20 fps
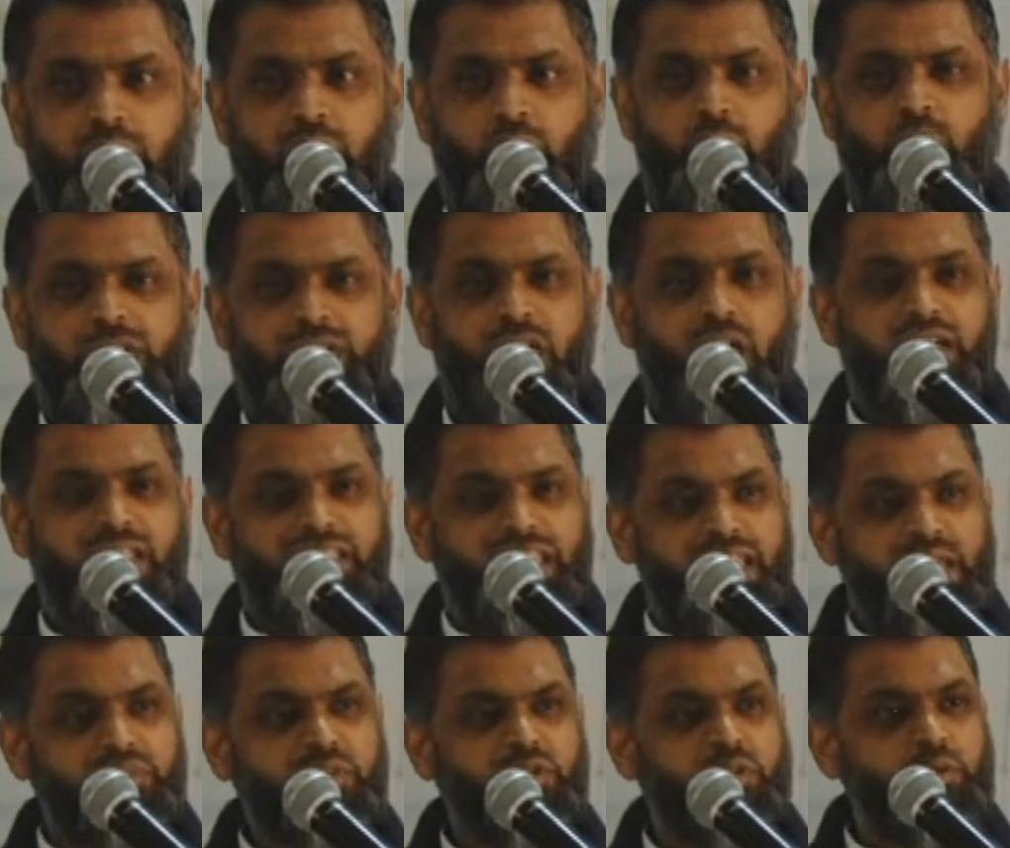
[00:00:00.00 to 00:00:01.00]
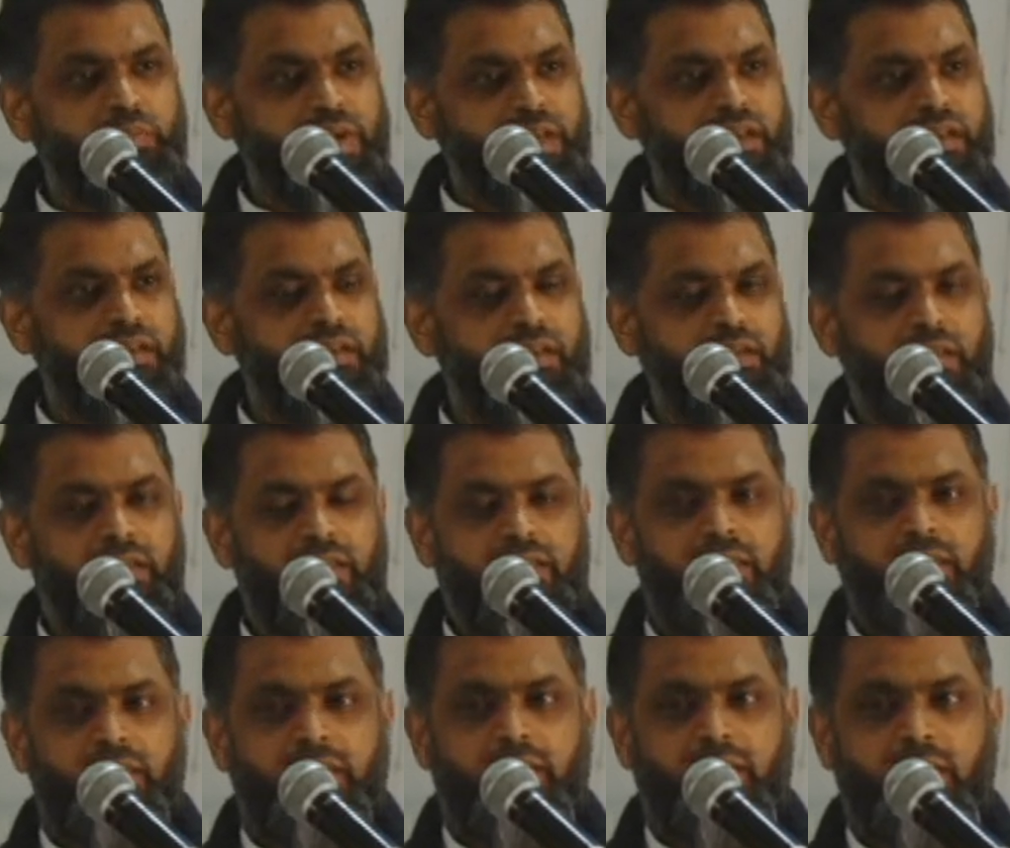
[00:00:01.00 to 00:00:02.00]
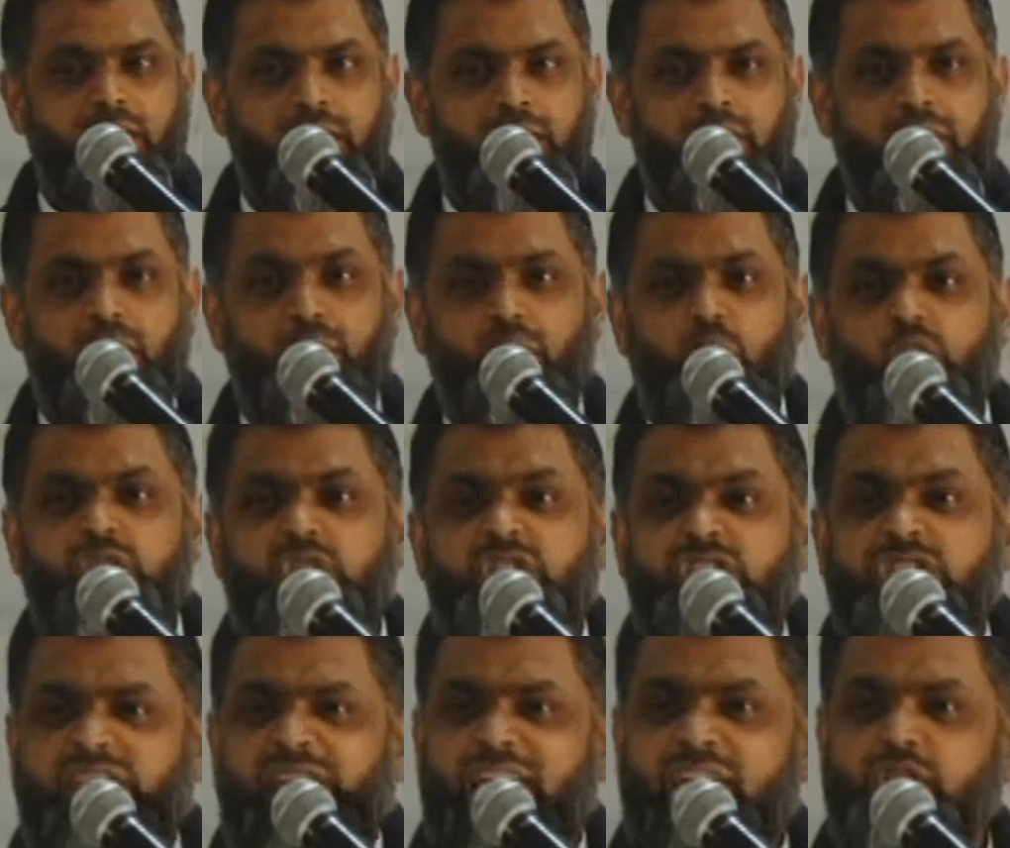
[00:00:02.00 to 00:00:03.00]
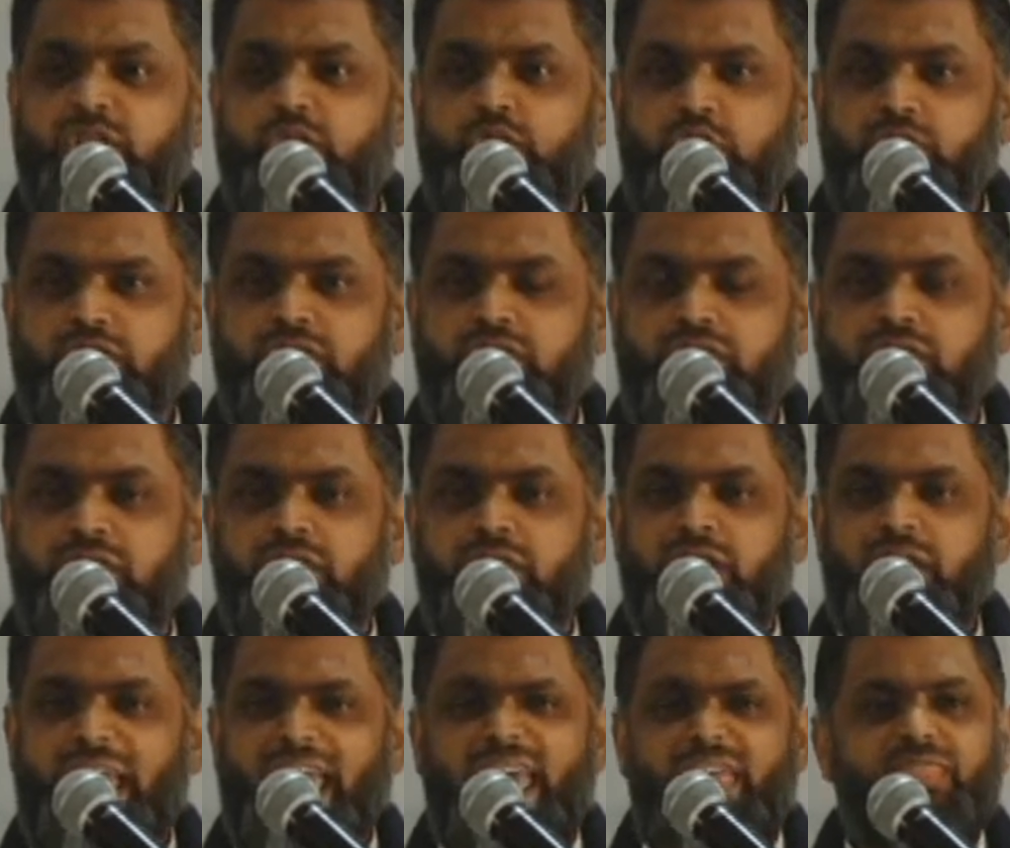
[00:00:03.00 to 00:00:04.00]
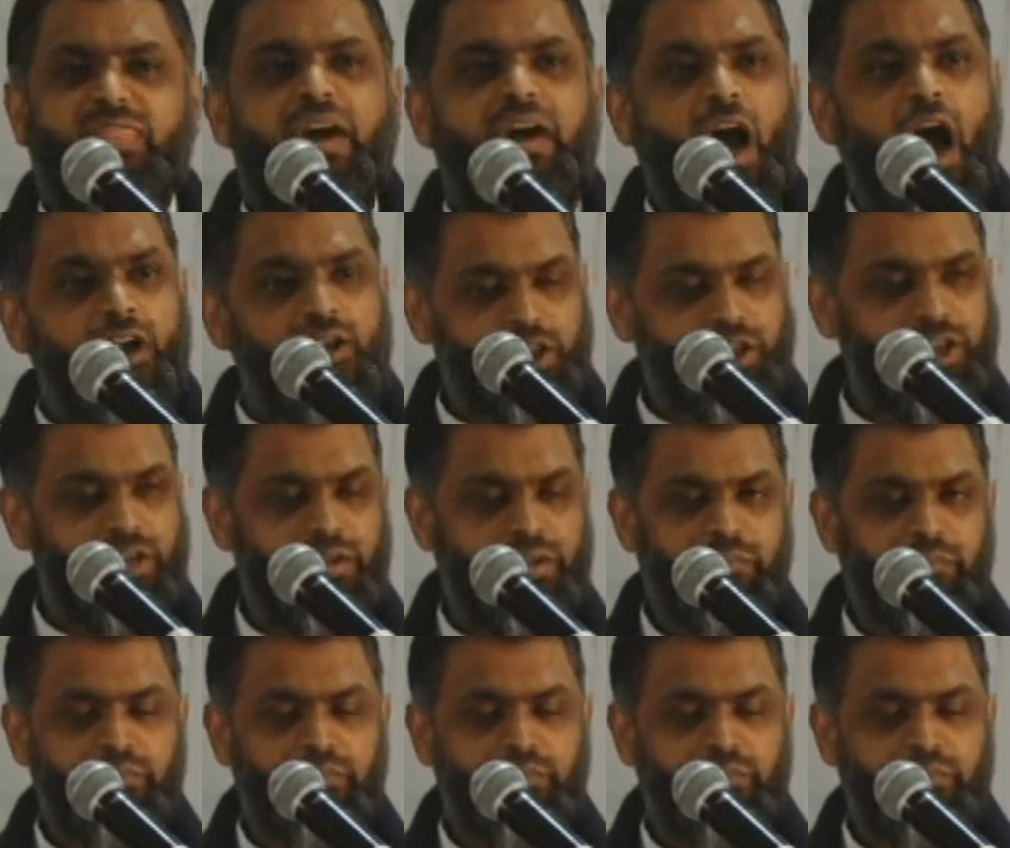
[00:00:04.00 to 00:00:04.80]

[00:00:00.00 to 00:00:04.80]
which are deemed to be the most dangerous in the country,